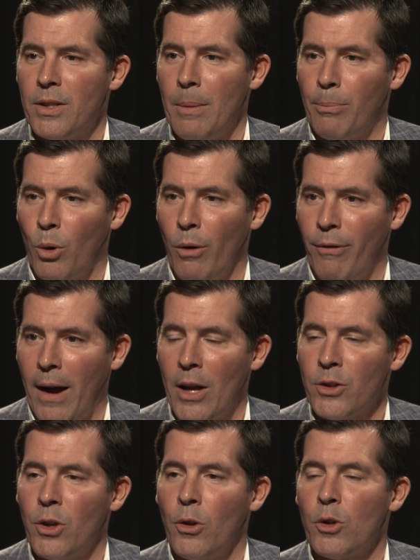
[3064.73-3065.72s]

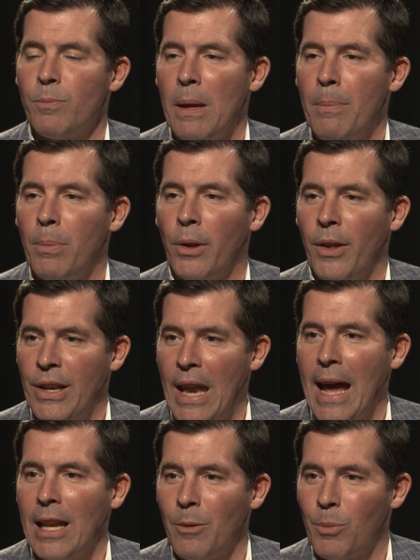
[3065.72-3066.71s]
profiles do those people in the
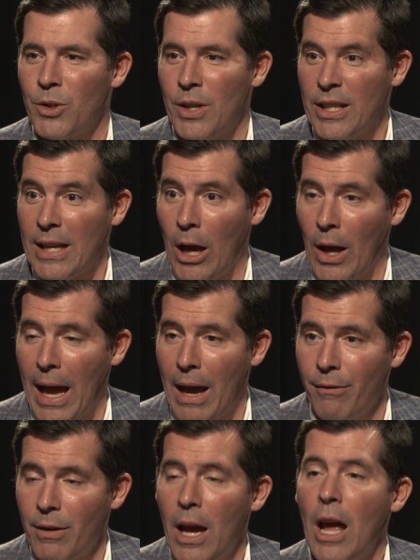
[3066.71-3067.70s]
90th percentile
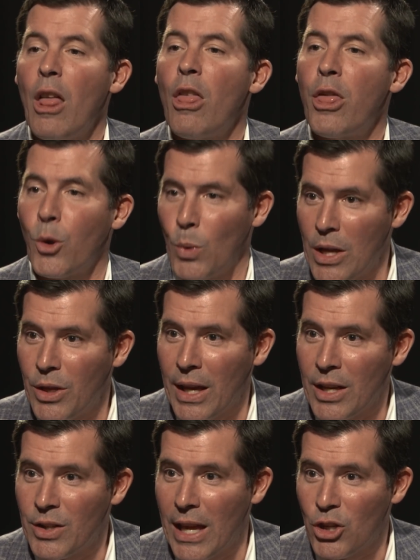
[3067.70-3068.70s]
have? 3
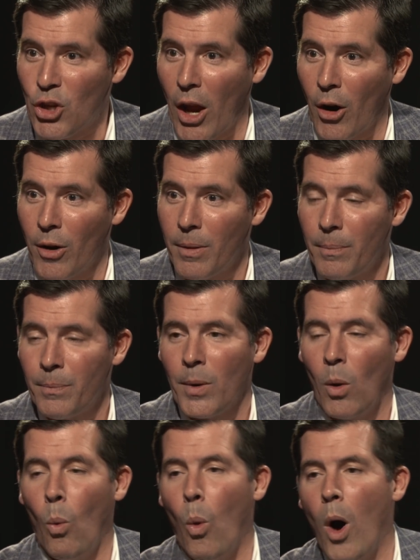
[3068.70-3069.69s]
things they shared.
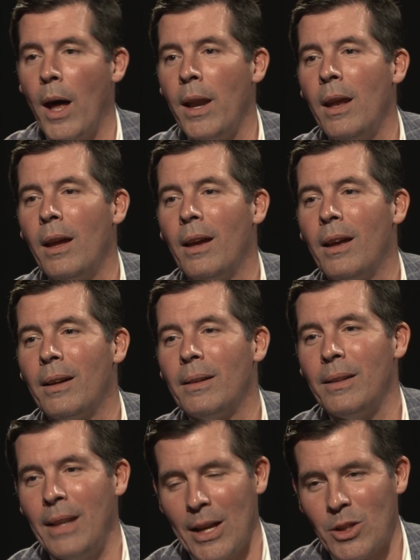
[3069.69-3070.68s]
1,
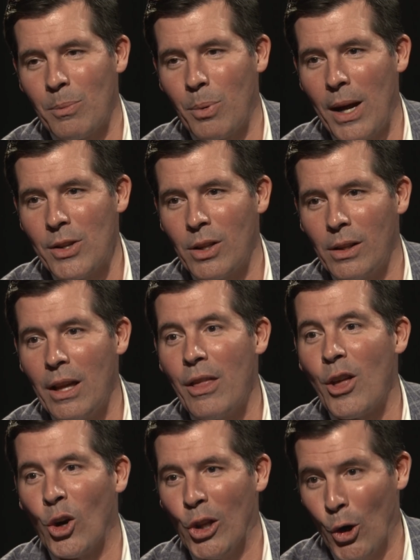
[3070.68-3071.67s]
not surprisingly,
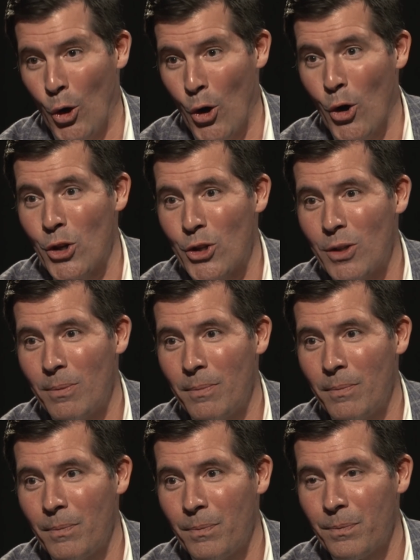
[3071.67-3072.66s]
they're learners.
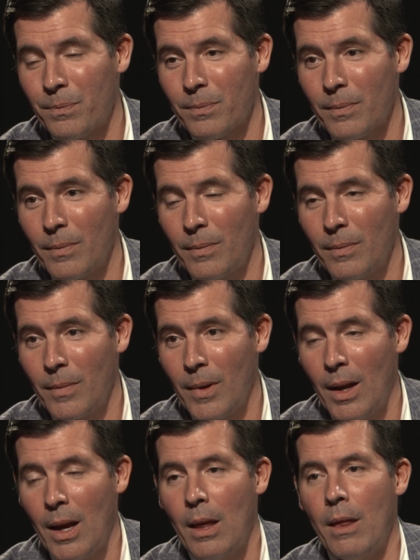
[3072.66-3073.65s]

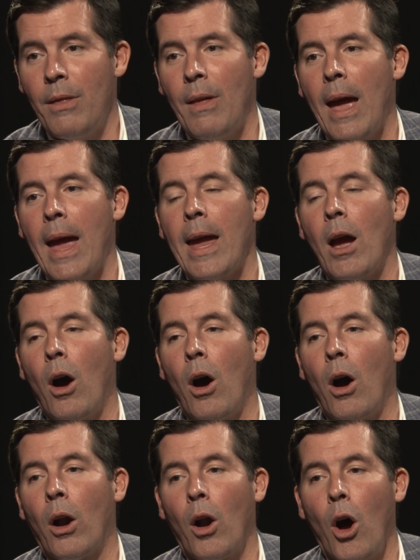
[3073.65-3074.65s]
They
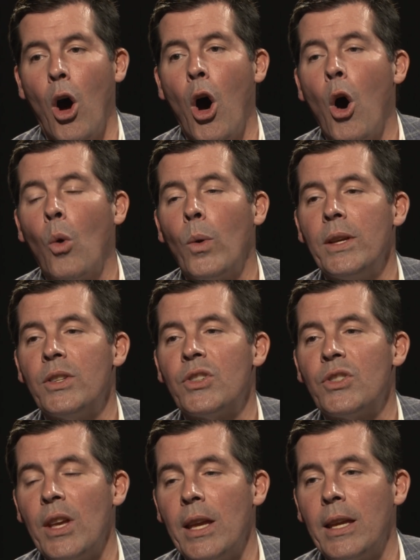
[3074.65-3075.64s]
are always
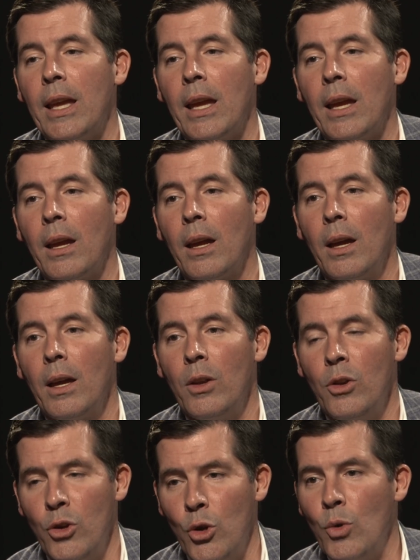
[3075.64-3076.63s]
seeking
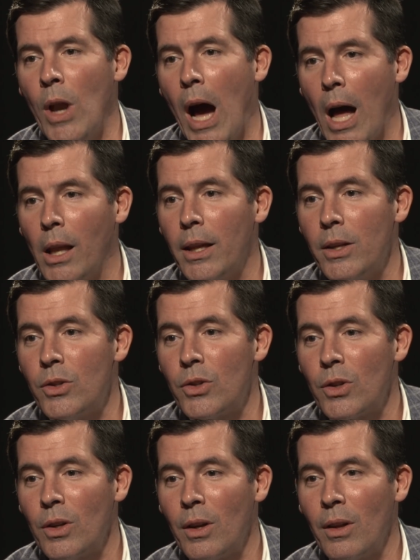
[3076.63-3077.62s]
new
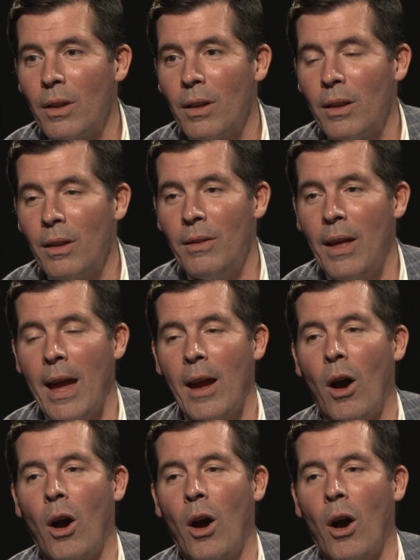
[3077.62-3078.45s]
knowledge. They